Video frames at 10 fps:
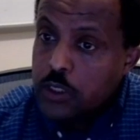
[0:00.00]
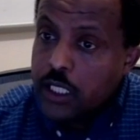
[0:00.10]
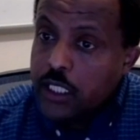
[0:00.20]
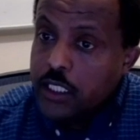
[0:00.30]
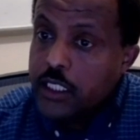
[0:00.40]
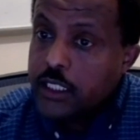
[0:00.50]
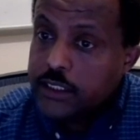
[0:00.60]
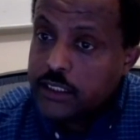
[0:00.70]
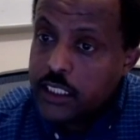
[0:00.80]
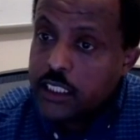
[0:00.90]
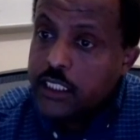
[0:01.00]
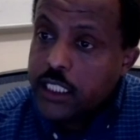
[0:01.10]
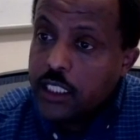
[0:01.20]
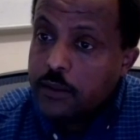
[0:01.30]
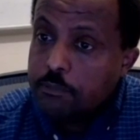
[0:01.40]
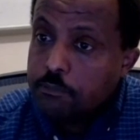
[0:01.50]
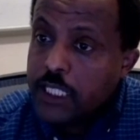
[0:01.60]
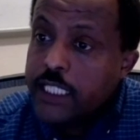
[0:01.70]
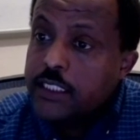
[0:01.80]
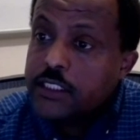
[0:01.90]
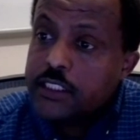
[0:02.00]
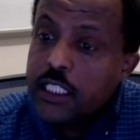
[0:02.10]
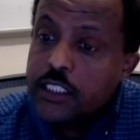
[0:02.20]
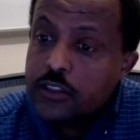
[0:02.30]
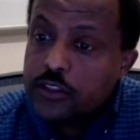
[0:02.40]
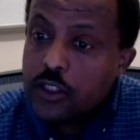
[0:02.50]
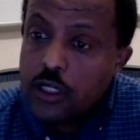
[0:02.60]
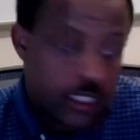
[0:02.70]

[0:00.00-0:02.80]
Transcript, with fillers: I uh, say uh, planter center zone,